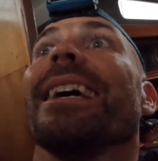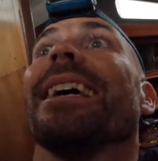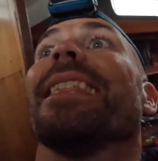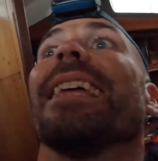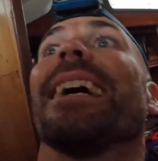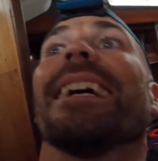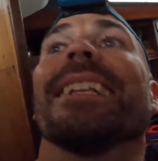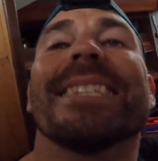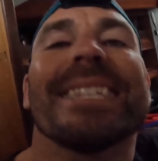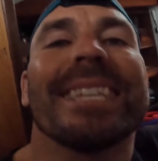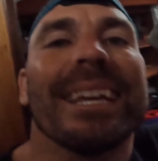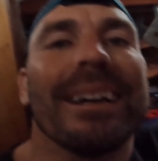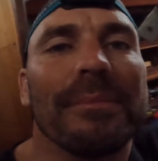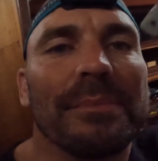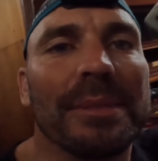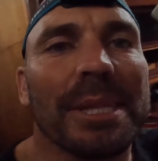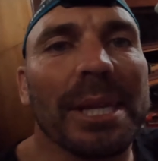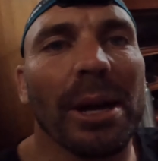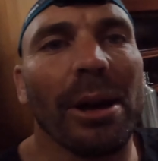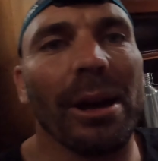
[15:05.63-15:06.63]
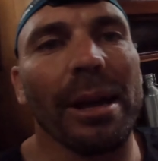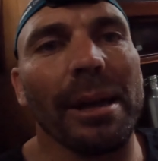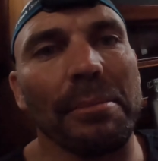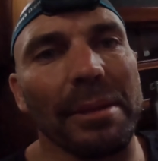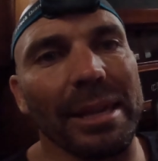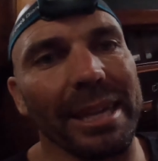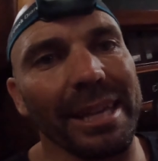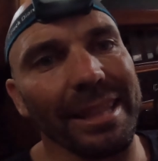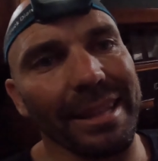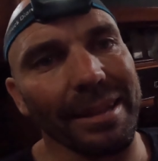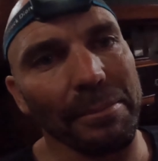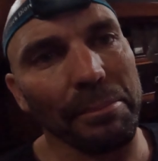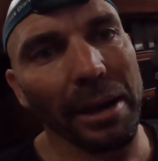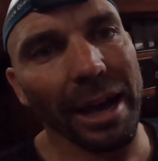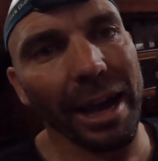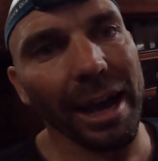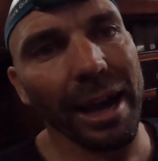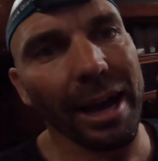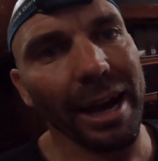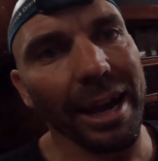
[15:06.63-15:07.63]
that sometime in the
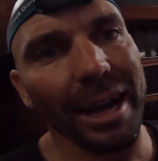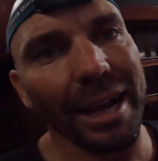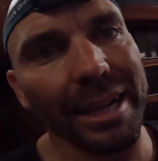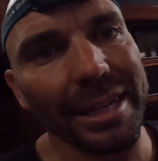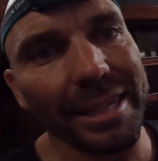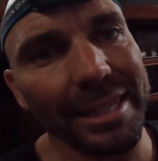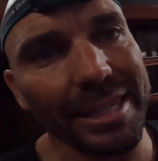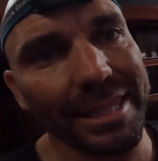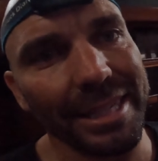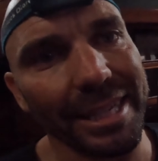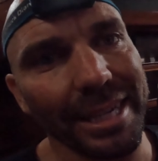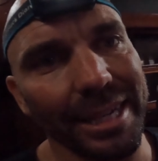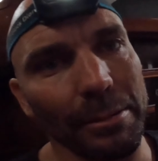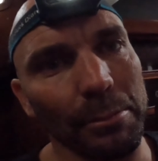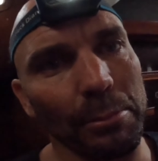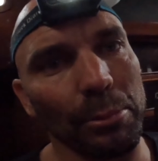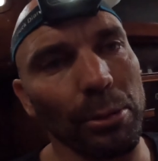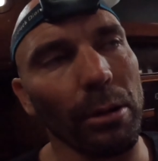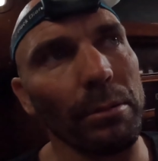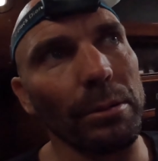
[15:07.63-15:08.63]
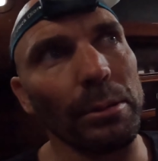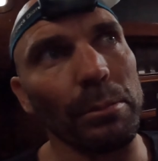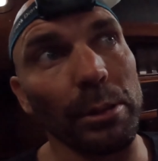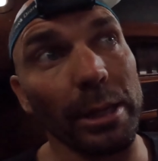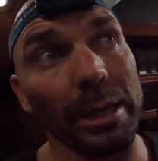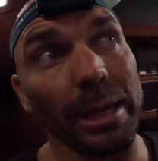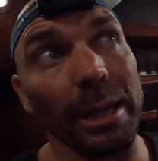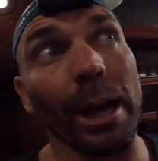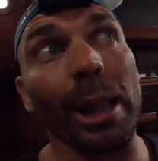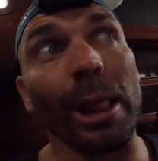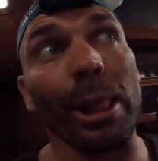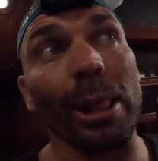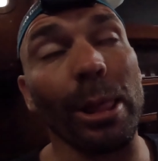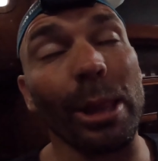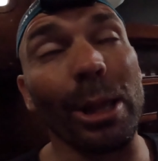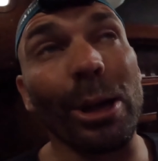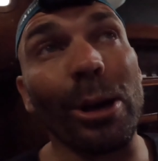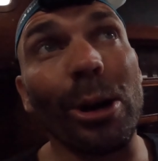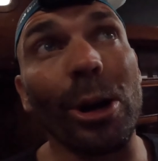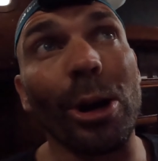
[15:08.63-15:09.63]
past, probably a
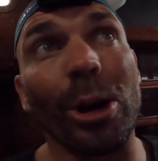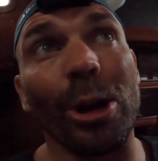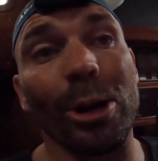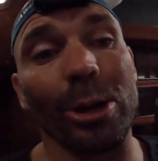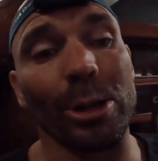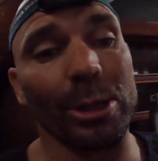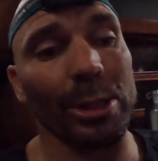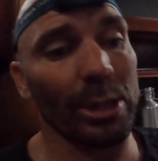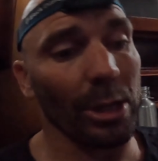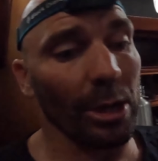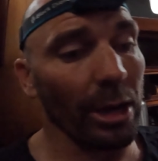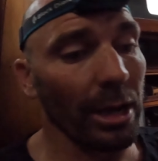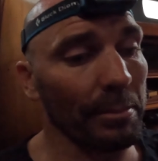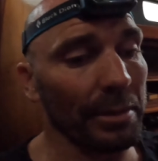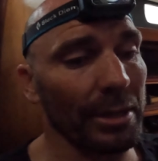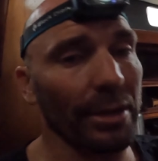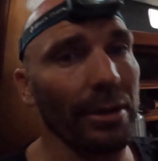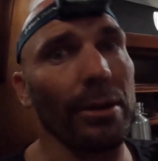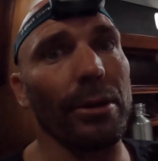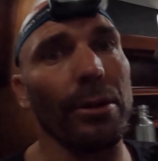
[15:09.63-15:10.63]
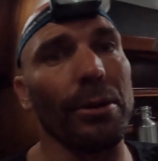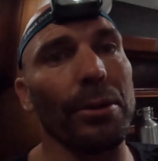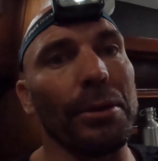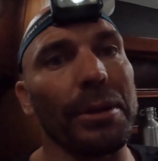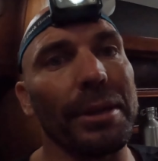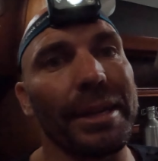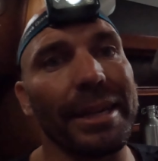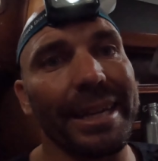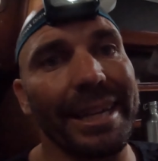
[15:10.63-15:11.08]
long time ago,